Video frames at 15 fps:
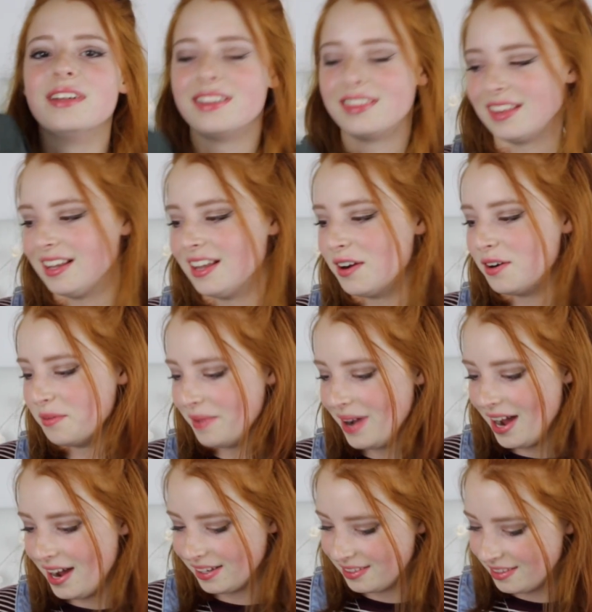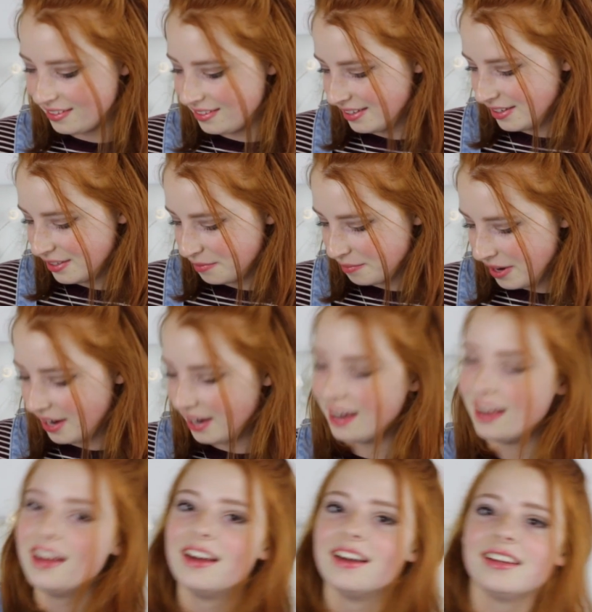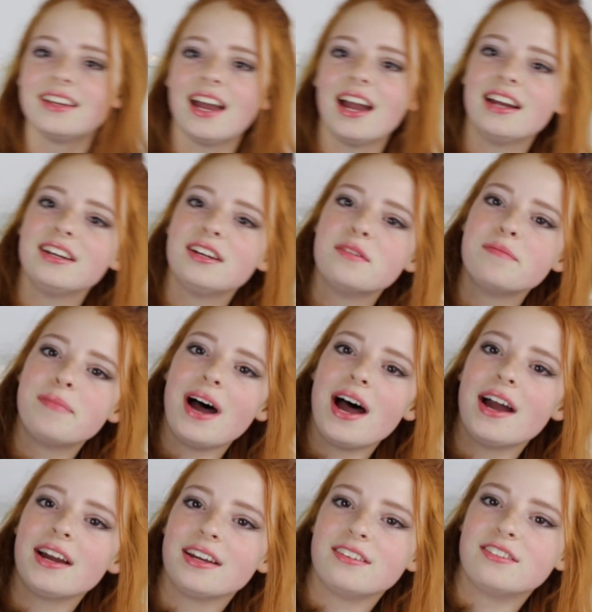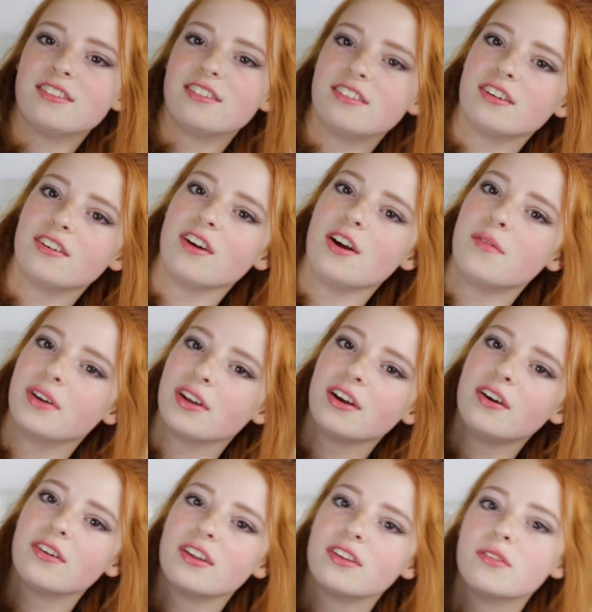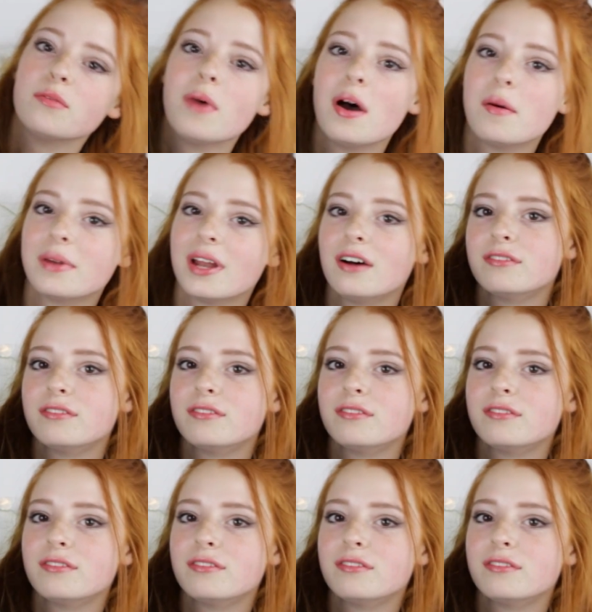with the little bag. This is my Kanken bag. It's just a grey one. I got this from Urban